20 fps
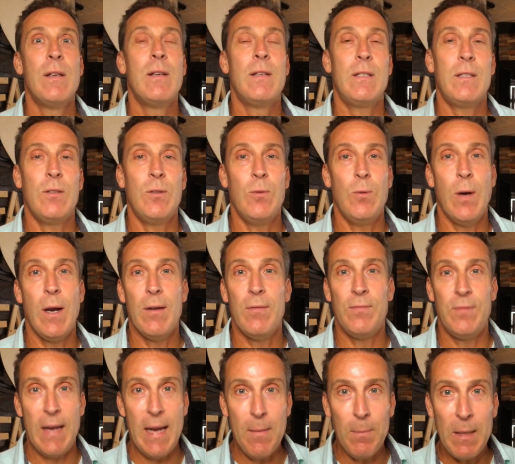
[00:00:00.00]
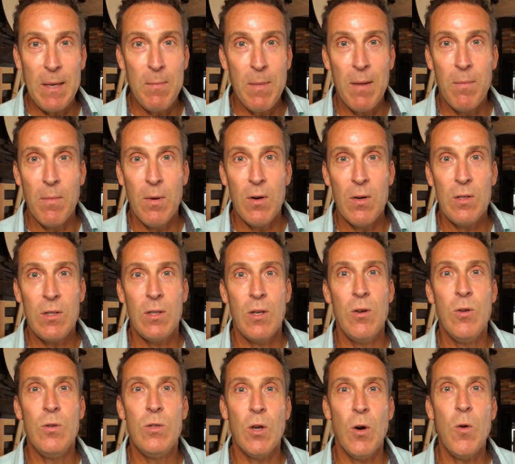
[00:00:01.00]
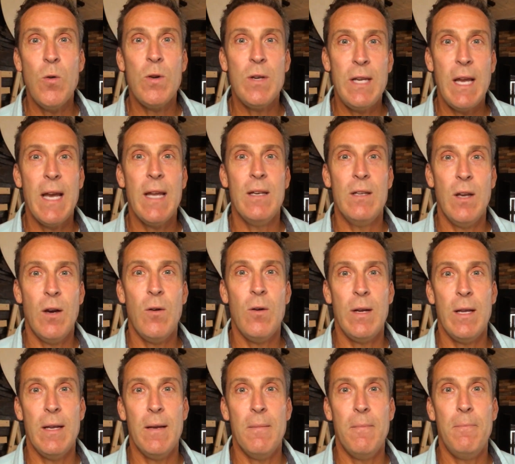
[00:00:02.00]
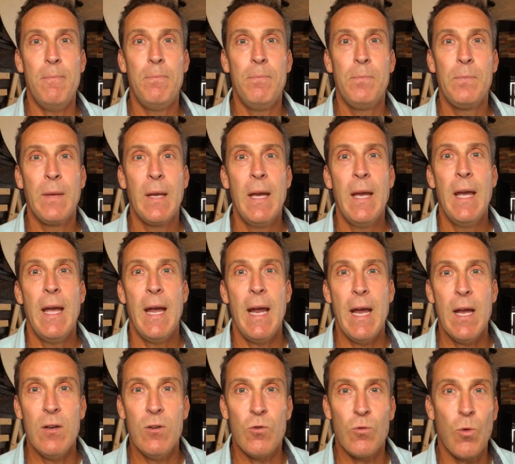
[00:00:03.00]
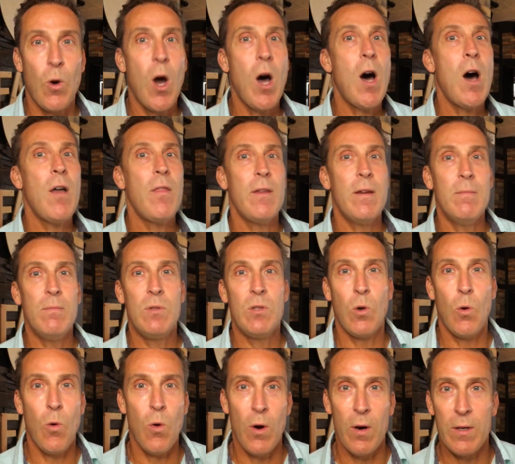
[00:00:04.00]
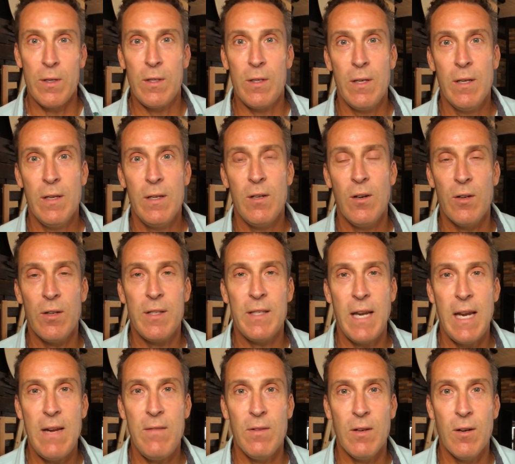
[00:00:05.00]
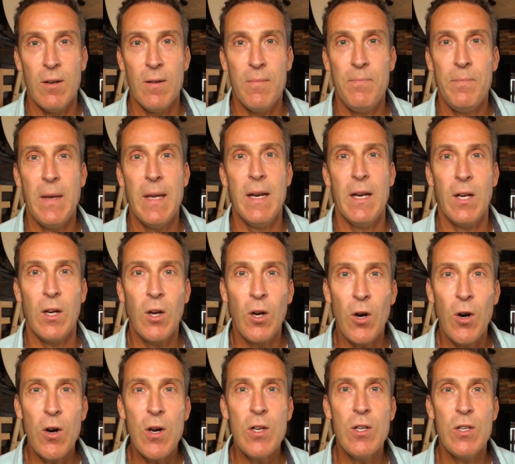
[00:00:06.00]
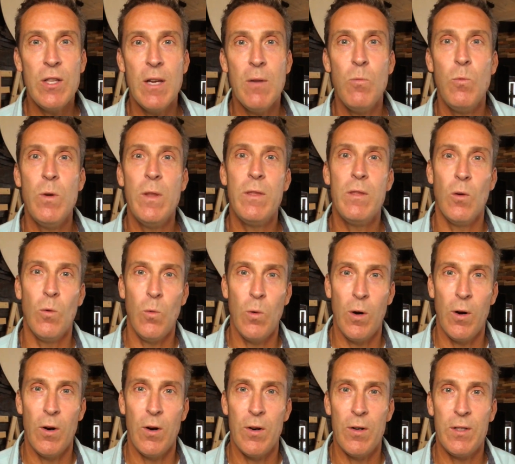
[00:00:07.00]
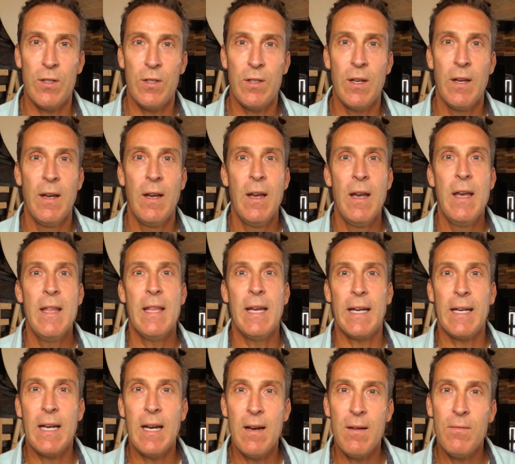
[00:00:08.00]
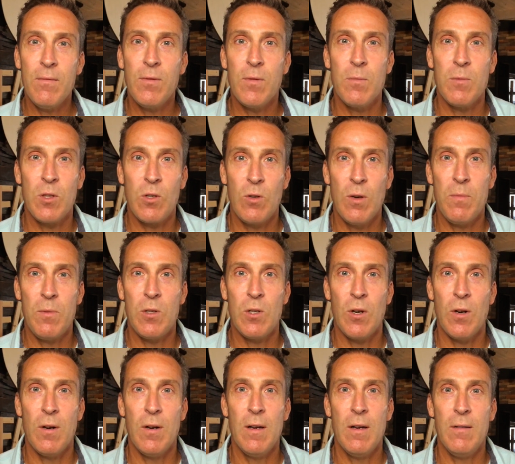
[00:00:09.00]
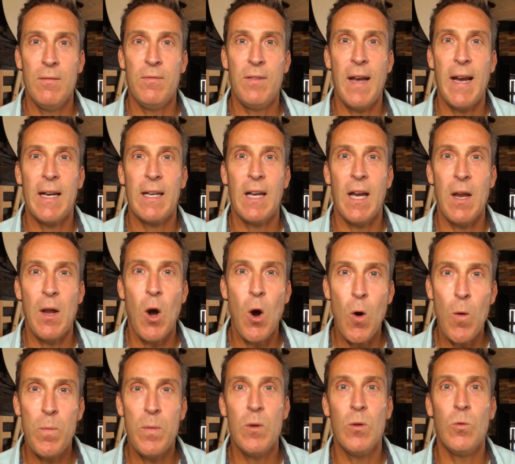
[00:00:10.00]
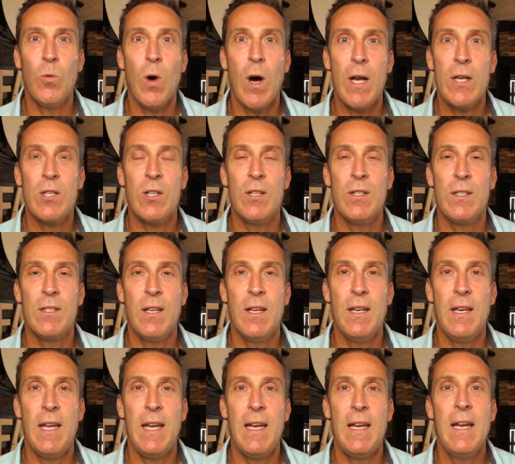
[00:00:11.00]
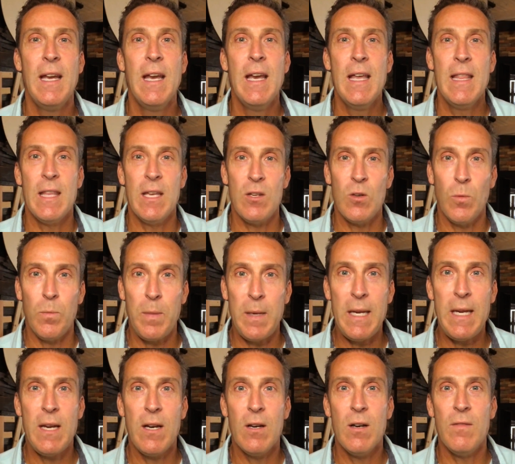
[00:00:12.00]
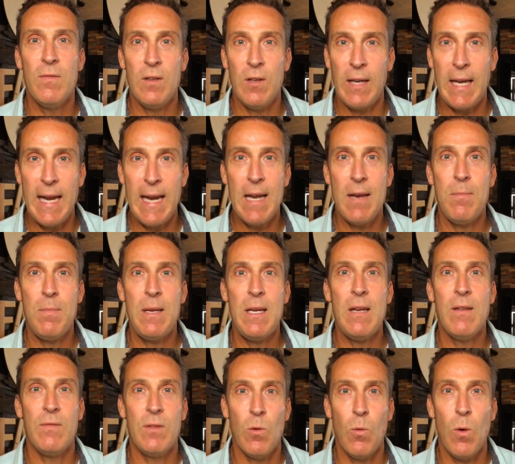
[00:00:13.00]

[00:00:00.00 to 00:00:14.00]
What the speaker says: to family members who don't yet know him, and draw them towards your Savior, and encourage them with the words that come from Scripture. In fact, I hope you'll watch on Sunday, that you'll be here if you can be, if you